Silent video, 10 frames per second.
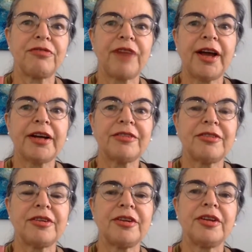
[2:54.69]

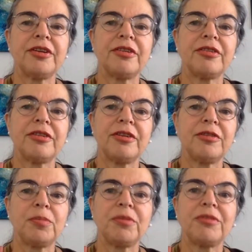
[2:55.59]
facts and then
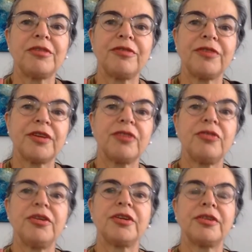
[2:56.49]
the specific
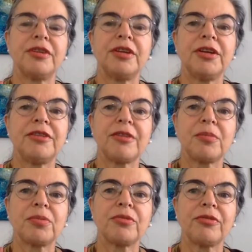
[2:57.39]
unique needs of
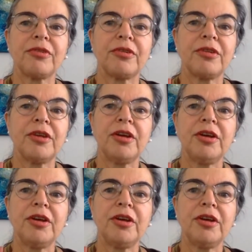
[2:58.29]
the person